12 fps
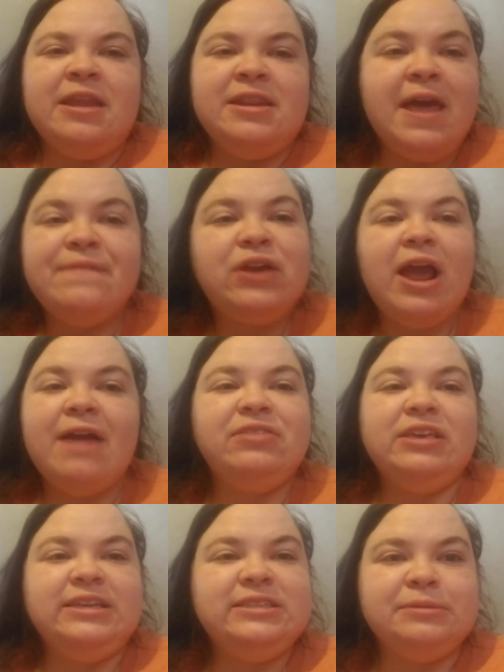never have the
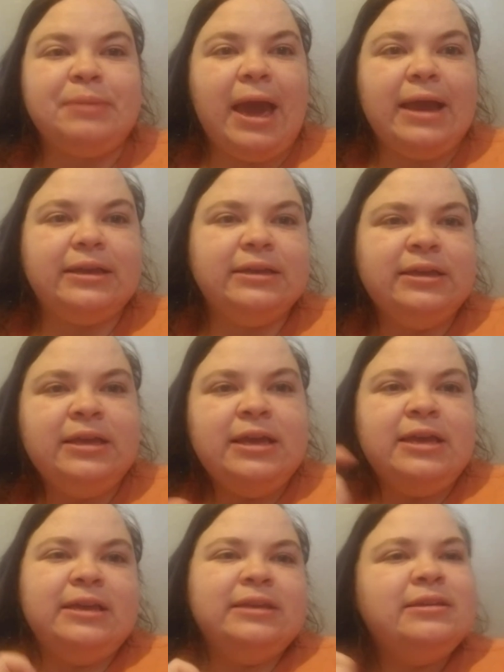Easy Mac,
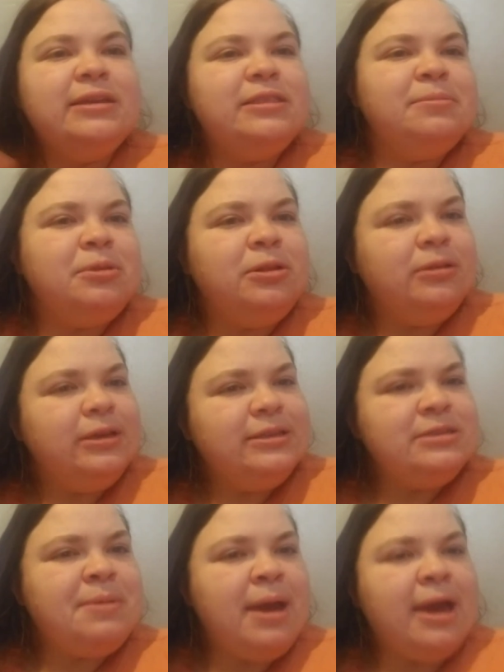get them the little
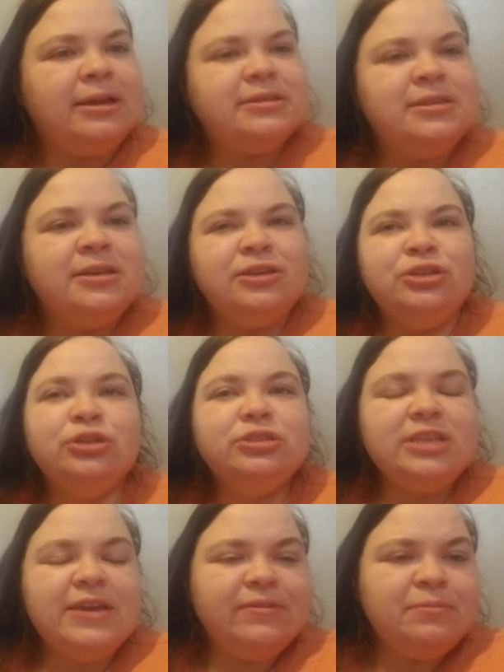Easy Macs. You're
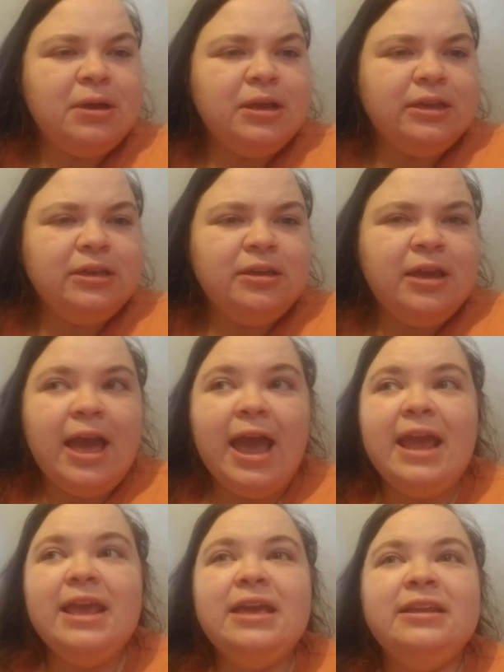saving money,
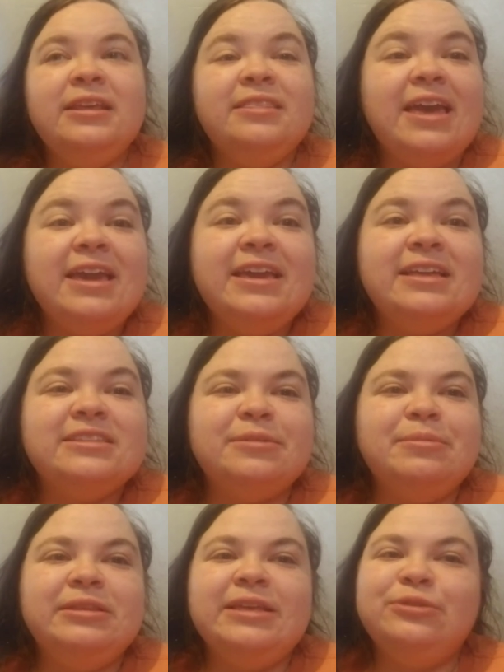and they get
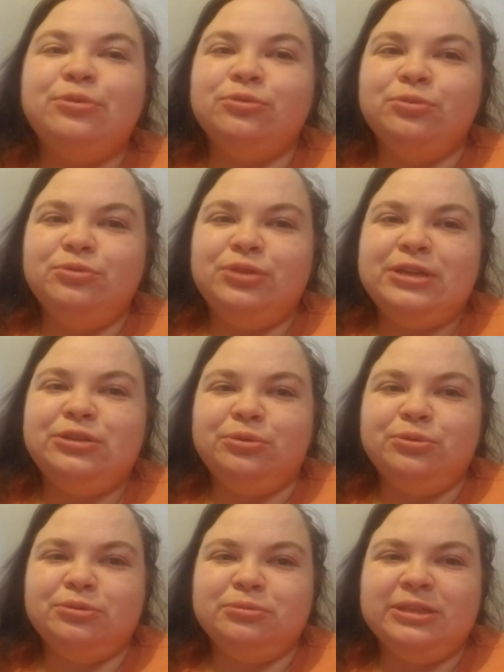something they don't they don't
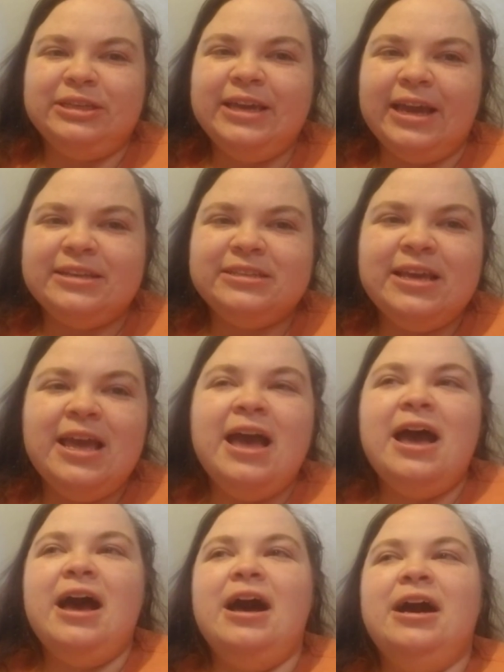normally get.
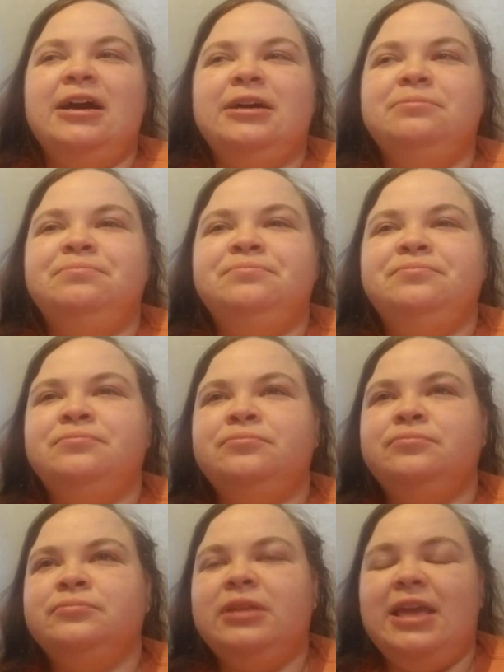Um,
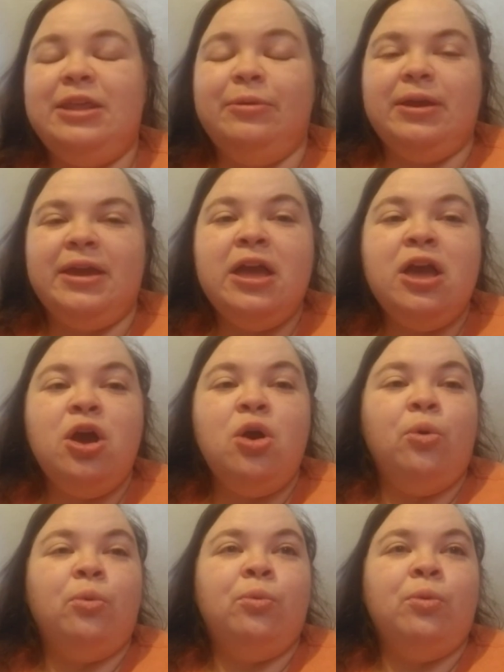anyway,
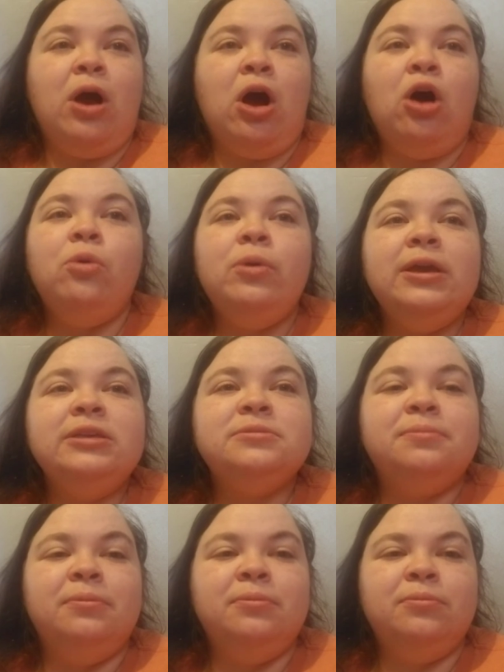always
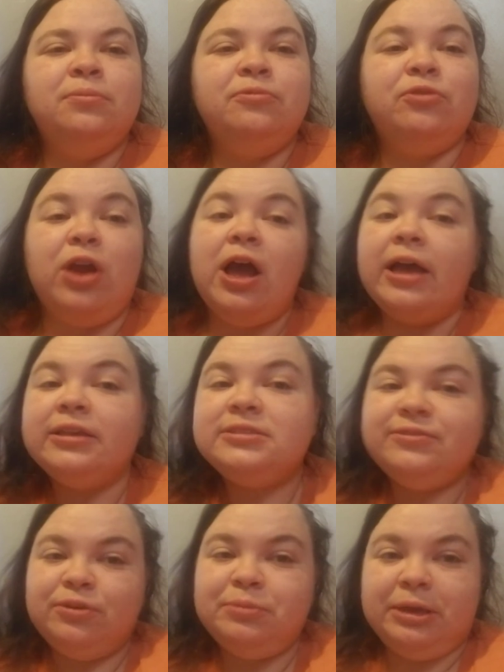for us,
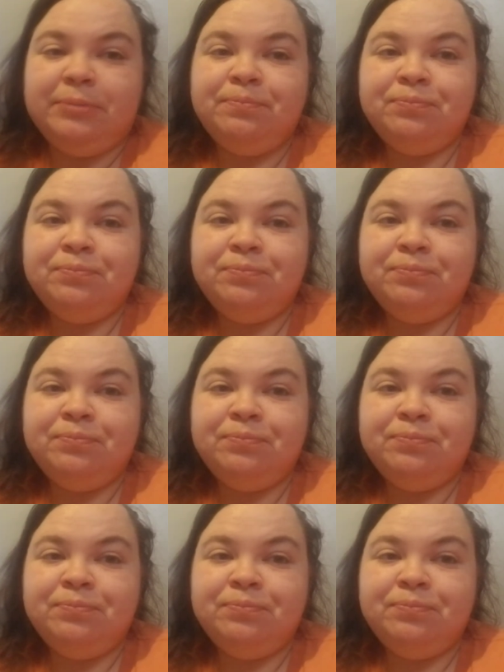for me,